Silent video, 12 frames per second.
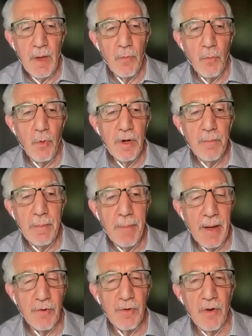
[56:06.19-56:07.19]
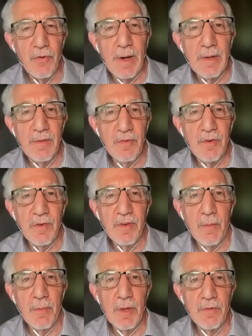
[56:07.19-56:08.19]
would it be better to transition
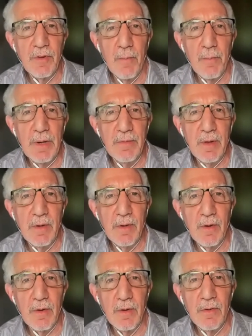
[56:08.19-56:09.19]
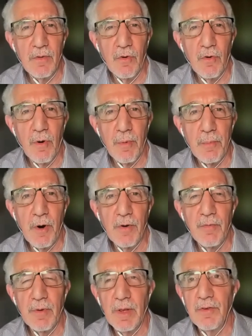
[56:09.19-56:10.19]
some of those companies into a corporate
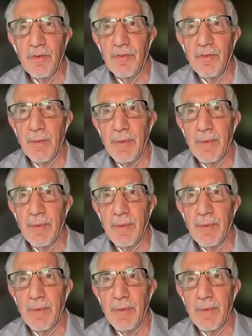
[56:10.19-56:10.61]
partner relationship?